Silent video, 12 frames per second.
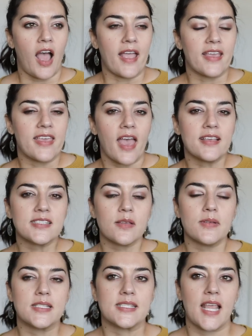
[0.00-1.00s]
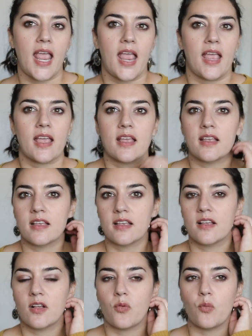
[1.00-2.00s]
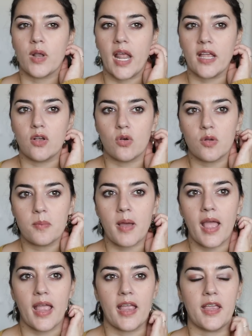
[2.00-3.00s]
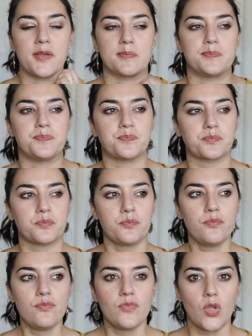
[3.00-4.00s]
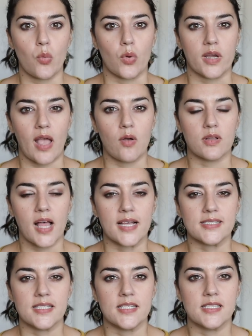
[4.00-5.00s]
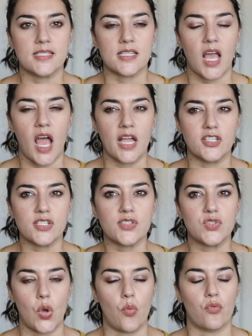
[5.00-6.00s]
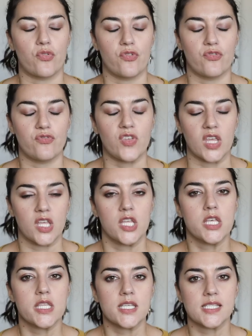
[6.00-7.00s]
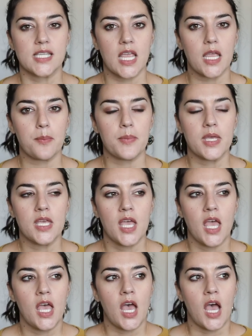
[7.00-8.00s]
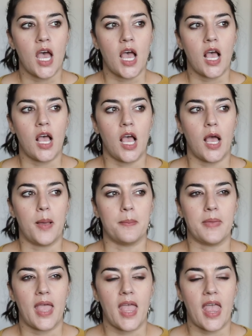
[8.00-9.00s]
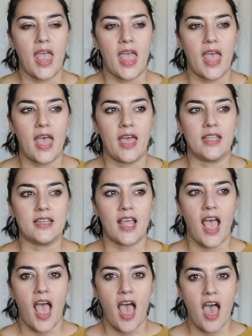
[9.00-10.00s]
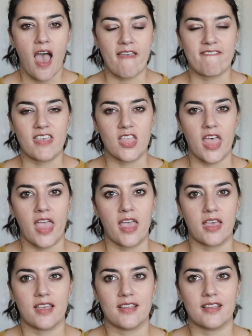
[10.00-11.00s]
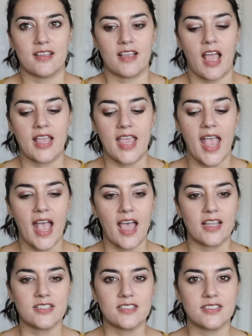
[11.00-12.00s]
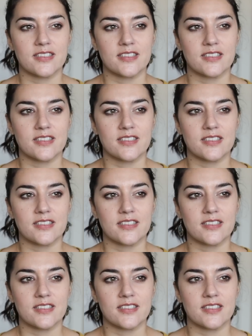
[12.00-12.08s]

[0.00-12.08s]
I guess I would say when I go to my workout classes, I just don't feel the same. Um, and I feel like I can't,